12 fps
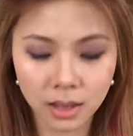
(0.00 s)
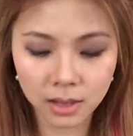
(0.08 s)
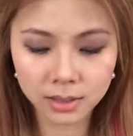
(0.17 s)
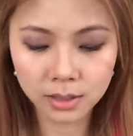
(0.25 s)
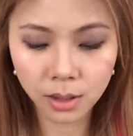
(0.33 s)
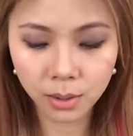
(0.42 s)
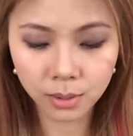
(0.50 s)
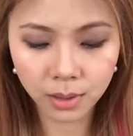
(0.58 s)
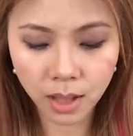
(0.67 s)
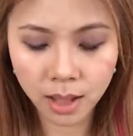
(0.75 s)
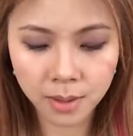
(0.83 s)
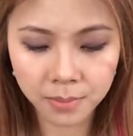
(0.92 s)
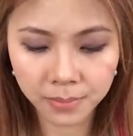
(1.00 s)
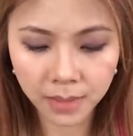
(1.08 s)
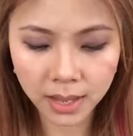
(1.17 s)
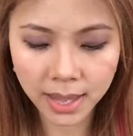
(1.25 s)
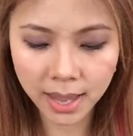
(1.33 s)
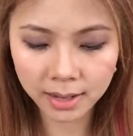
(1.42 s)
So
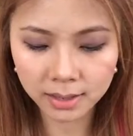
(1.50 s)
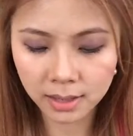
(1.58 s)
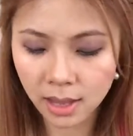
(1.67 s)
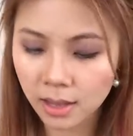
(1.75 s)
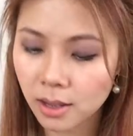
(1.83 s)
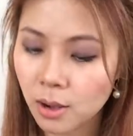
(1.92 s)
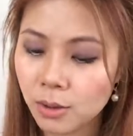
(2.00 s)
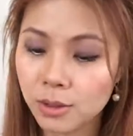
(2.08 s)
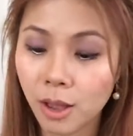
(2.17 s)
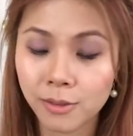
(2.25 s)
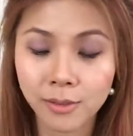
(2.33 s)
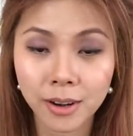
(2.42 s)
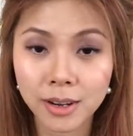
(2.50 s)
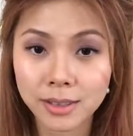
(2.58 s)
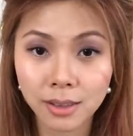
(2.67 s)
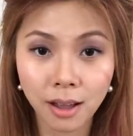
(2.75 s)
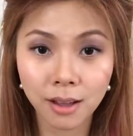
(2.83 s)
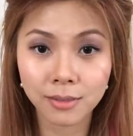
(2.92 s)
again, it goes on very
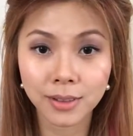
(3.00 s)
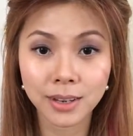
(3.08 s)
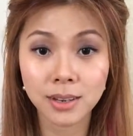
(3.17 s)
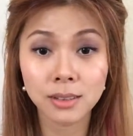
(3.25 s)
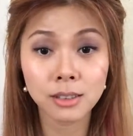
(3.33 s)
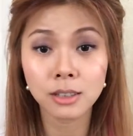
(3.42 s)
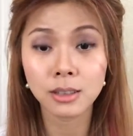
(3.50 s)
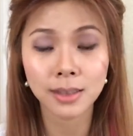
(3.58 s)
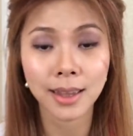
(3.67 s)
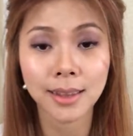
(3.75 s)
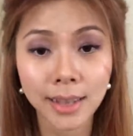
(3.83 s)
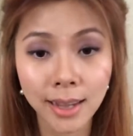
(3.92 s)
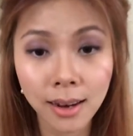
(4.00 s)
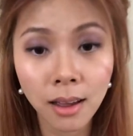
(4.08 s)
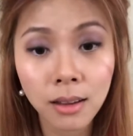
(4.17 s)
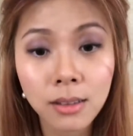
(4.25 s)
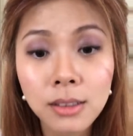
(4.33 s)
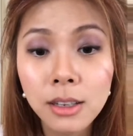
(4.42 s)
soft. It doesn't look cakey at
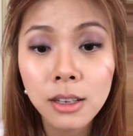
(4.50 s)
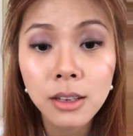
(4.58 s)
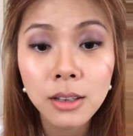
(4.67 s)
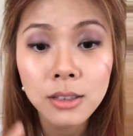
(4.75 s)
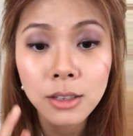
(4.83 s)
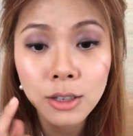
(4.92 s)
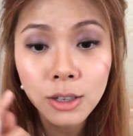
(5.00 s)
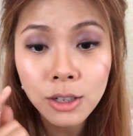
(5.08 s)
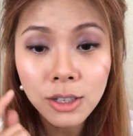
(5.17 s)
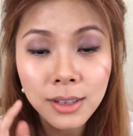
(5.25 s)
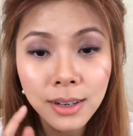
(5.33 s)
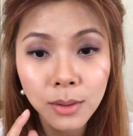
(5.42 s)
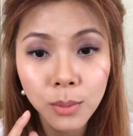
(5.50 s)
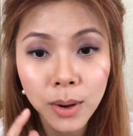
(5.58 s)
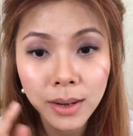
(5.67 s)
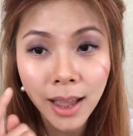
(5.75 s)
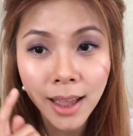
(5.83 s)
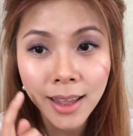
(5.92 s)
all. So usually
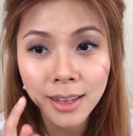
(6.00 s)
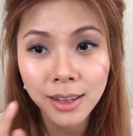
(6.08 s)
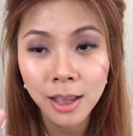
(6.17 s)
when I